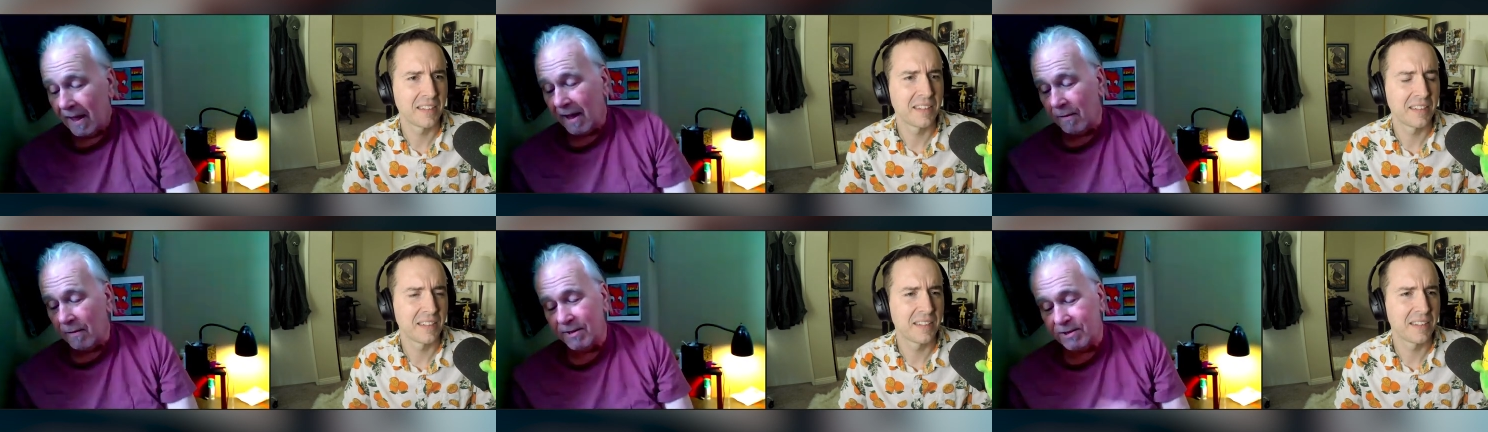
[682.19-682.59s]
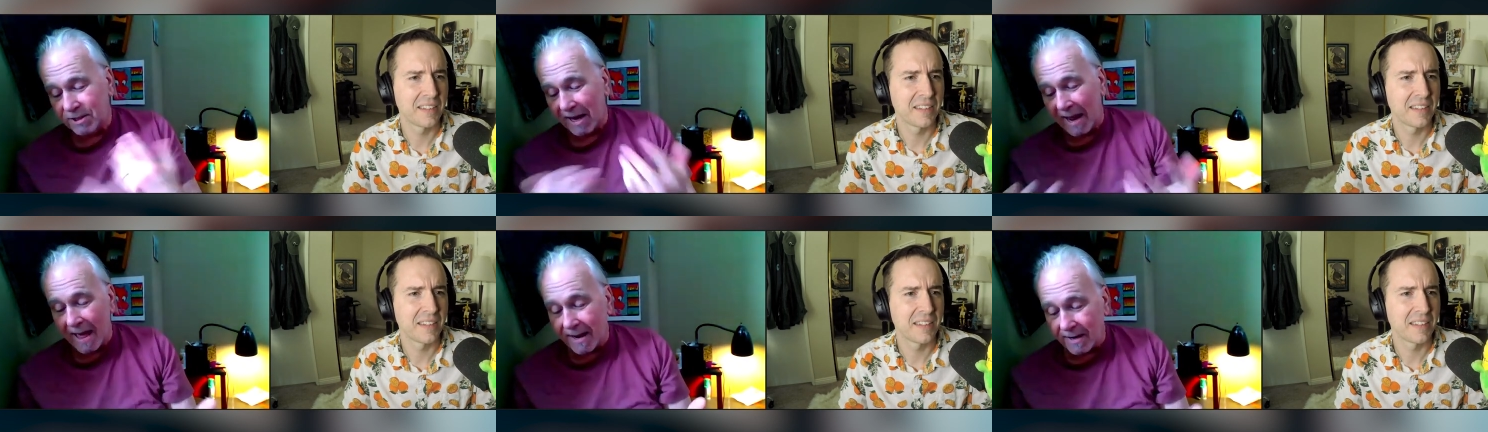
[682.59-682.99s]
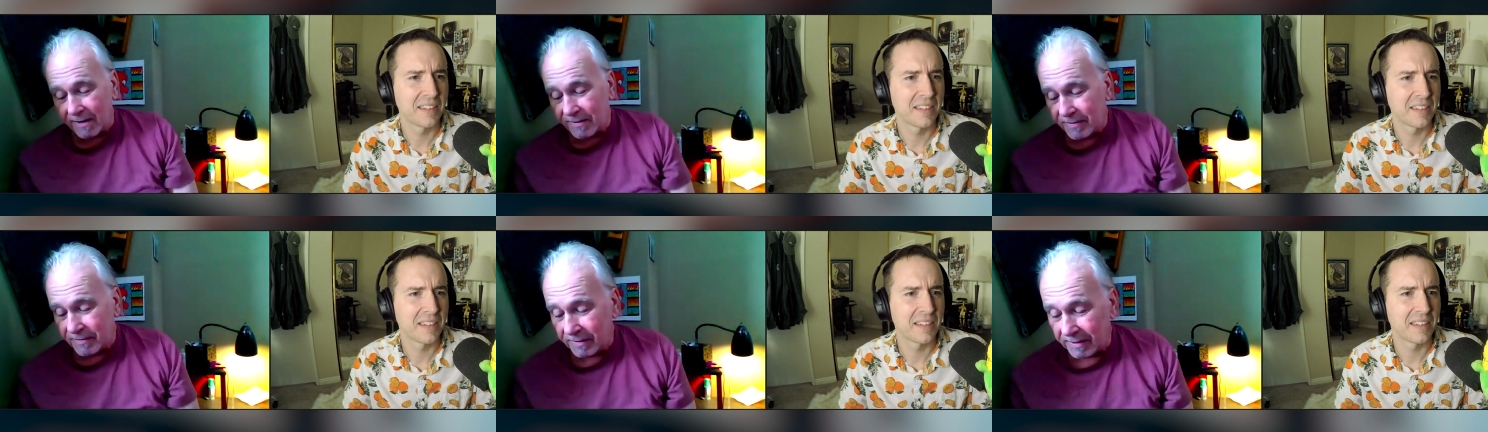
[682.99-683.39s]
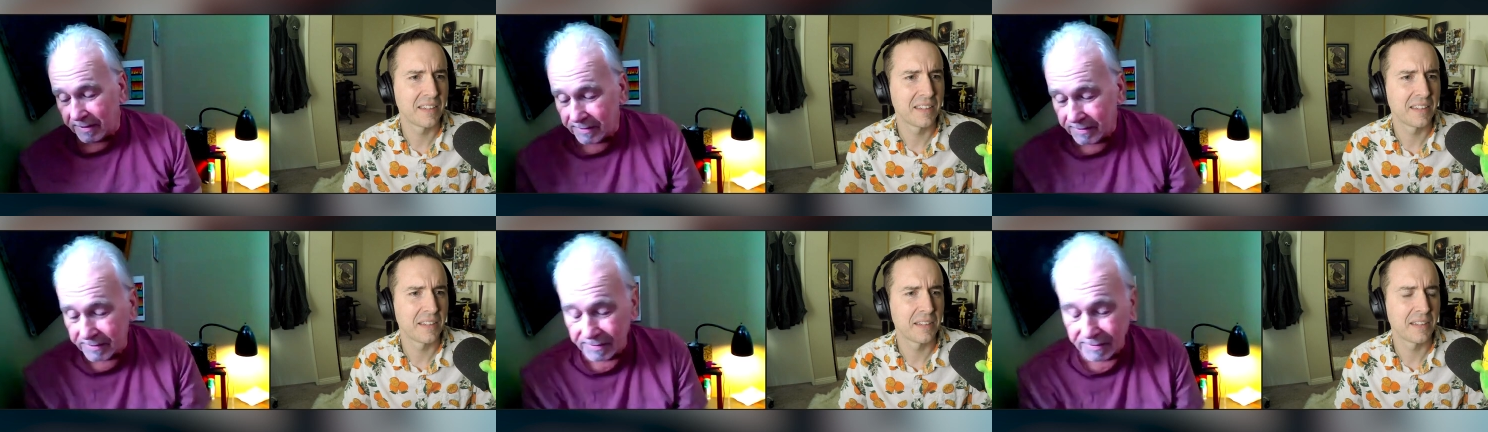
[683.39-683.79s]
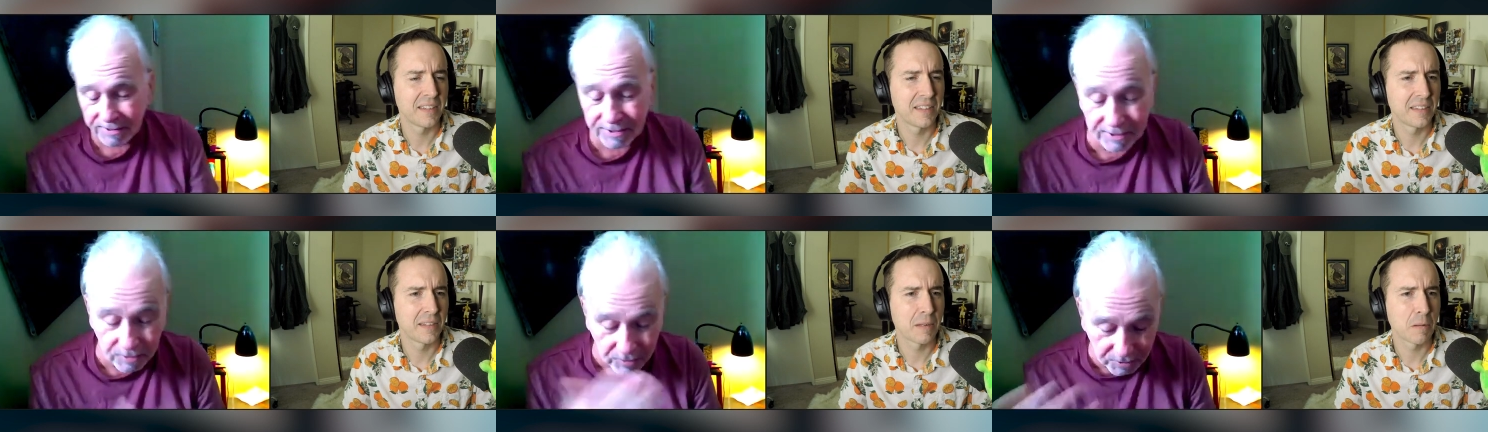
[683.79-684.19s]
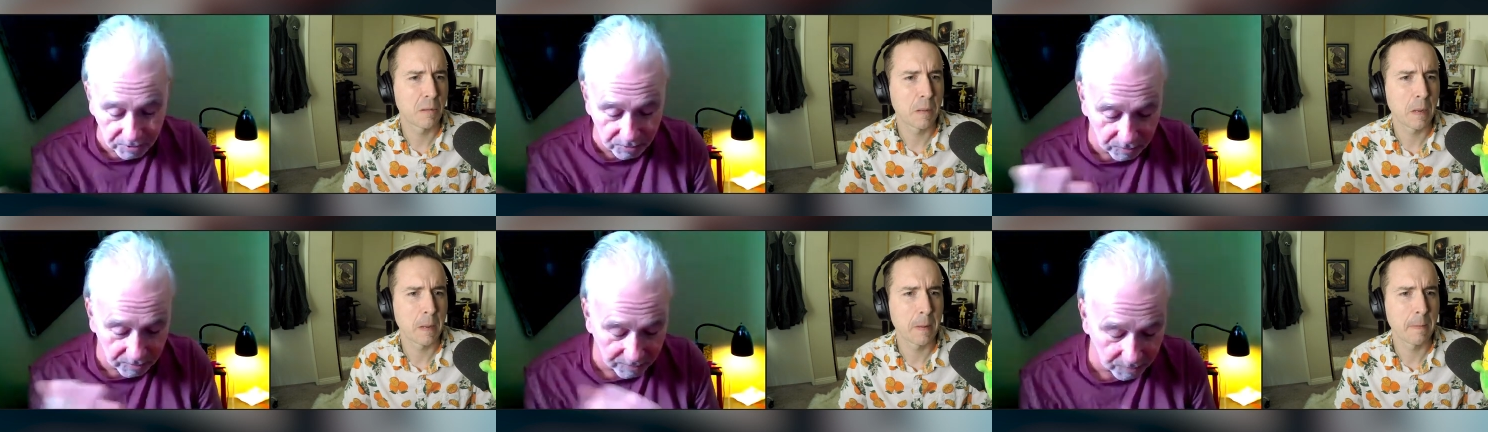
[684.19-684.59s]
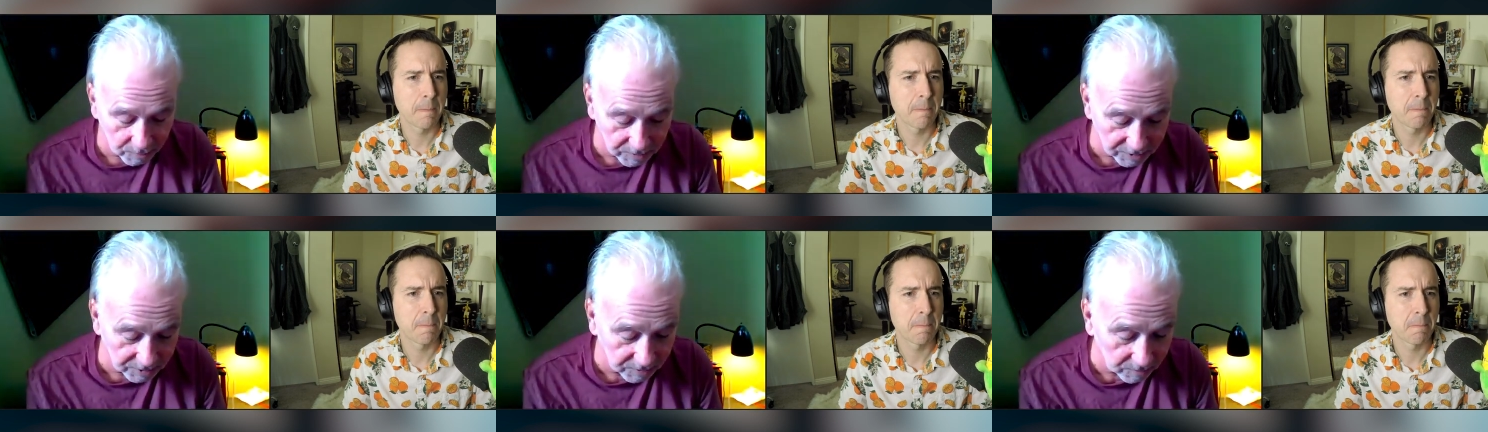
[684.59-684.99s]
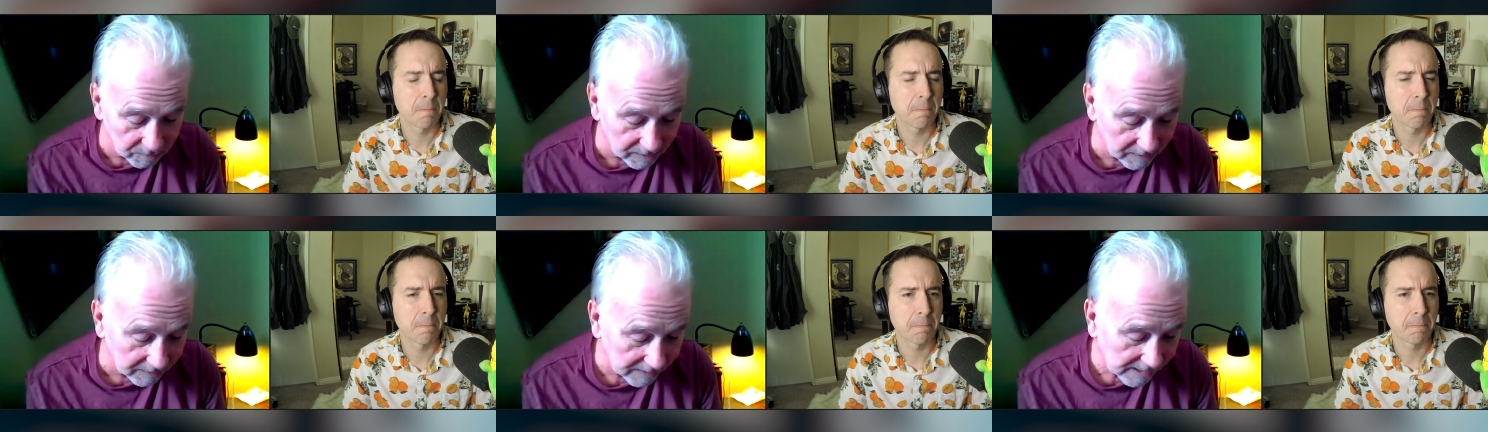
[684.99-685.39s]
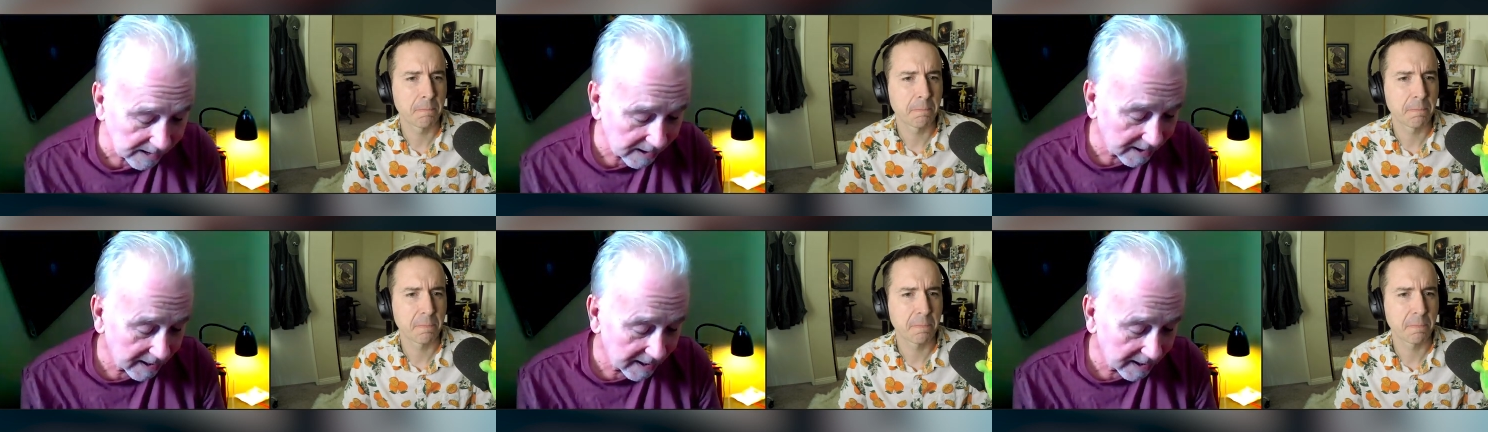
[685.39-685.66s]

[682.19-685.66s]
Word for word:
Speaker 1: And we chatted, and uh, still do every once in a while.